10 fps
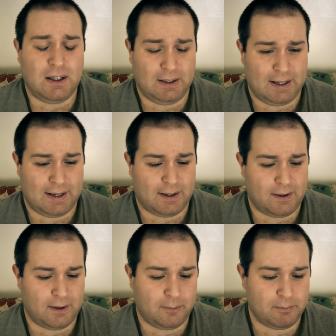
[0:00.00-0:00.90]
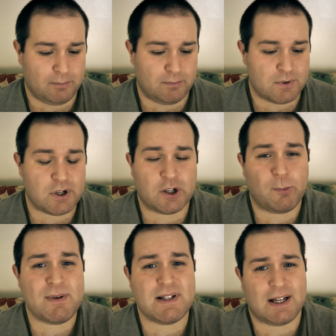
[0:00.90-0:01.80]
Yeah, um, so
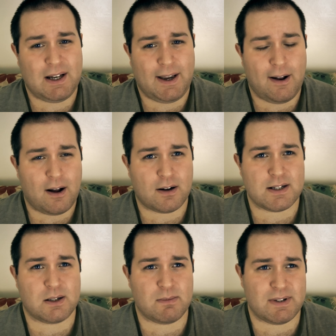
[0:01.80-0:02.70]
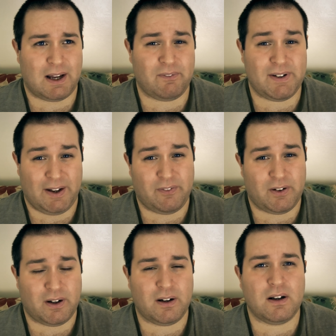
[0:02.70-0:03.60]
you'll be seeing it in August sometime for
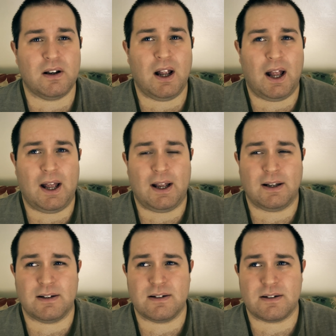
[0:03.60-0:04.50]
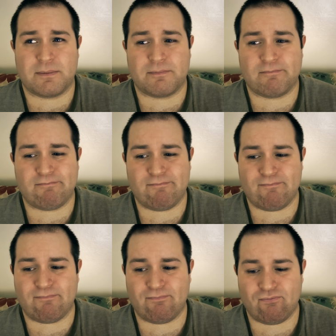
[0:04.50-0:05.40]
definite, and
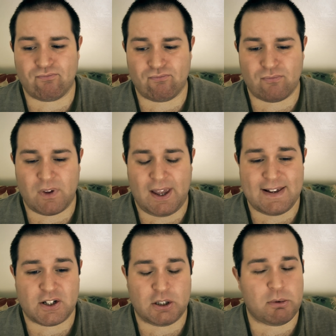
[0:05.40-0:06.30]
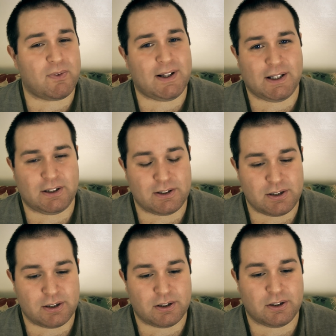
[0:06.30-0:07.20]
it's going to be really good.
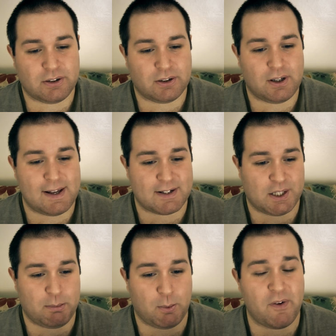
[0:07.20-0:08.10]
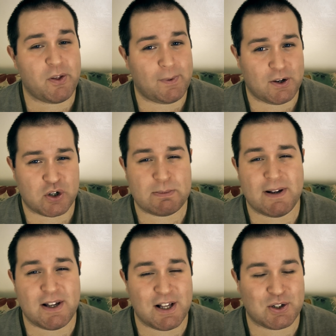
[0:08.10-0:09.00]
It's going to be worth the wait, trust
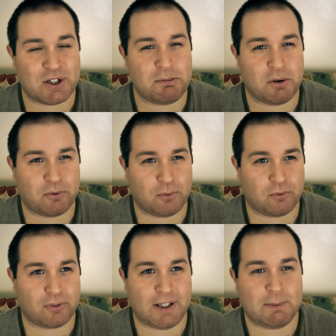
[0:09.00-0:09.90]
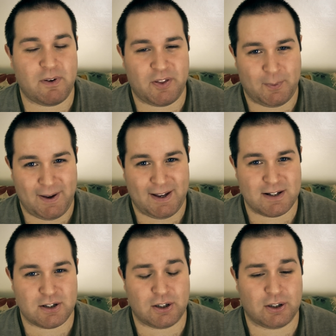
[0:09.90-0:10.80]
me, it's going to be really worth the wait,
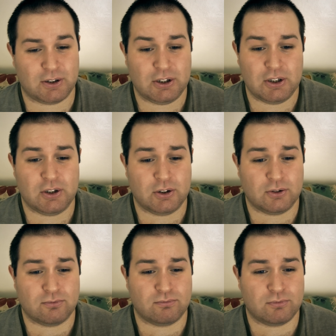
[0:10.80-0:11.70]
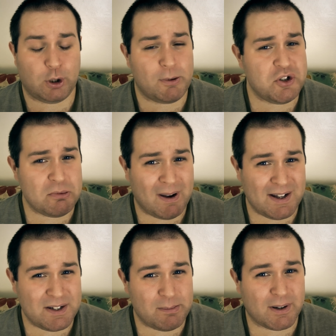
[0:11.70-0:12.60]
so don't be too
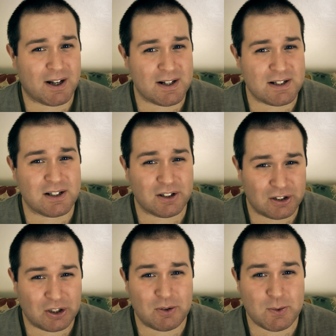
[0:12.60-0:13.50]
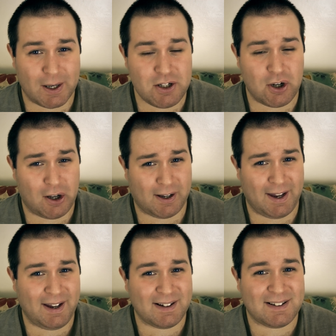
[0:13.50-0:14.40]
mad because you're going to enjoy it,
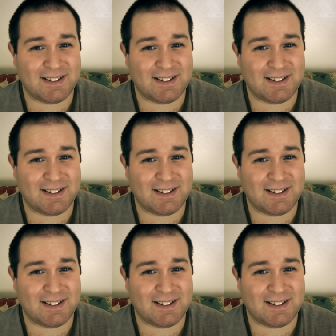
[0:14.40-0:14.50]
okay?